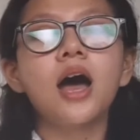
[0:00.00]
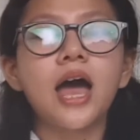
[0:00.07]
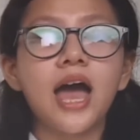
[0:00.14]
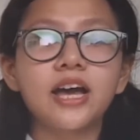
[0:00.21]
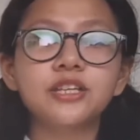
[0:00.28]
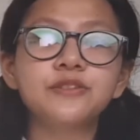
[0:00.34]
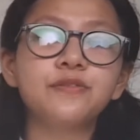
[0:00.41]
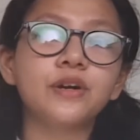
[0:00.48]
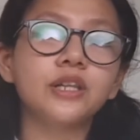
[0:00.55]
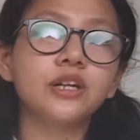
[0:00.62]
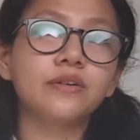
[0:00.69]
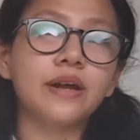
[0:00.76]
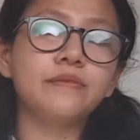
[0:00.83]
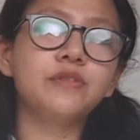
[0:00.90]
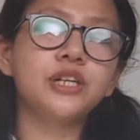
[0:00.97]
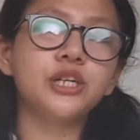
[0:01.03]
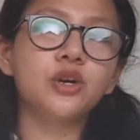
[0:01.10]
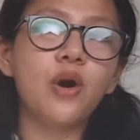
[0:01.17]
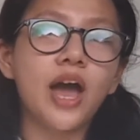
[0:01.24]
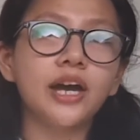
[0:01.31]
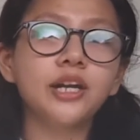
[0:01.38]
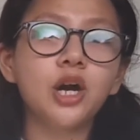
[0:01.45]
As for the revenue
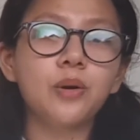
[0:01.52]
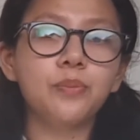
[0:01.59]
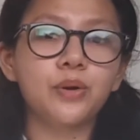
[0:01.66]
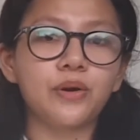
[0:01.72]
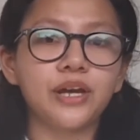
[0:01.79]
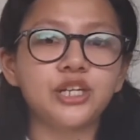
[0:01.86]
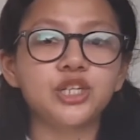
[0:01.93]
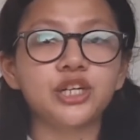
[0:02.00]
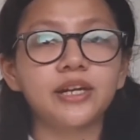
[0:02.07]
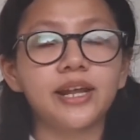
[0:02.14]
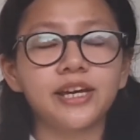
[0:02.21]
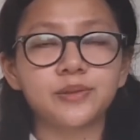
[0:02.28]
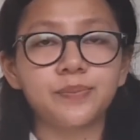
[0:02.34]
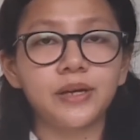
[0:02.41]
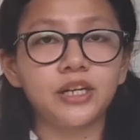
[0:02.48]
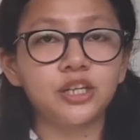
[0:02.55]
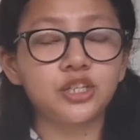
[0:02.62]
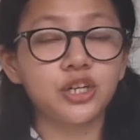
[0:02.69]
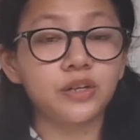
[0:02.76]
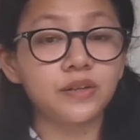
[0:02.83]
and operation expenditure